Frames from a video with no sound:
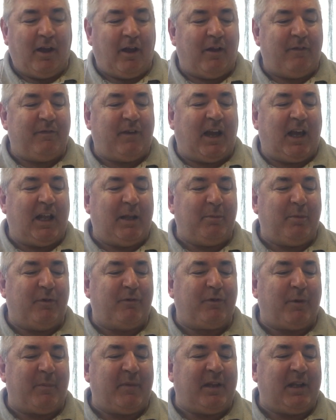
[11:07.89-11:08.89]
available
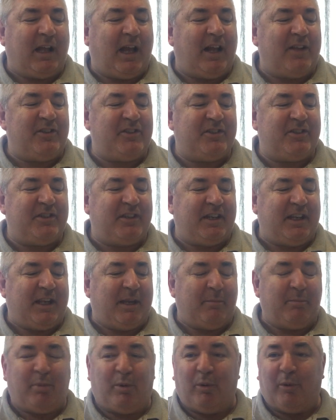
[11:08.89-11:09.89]
from the larger city
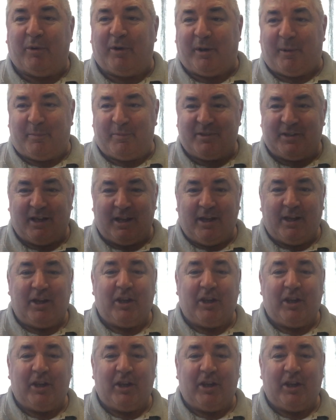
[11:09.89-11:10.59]
emporiums,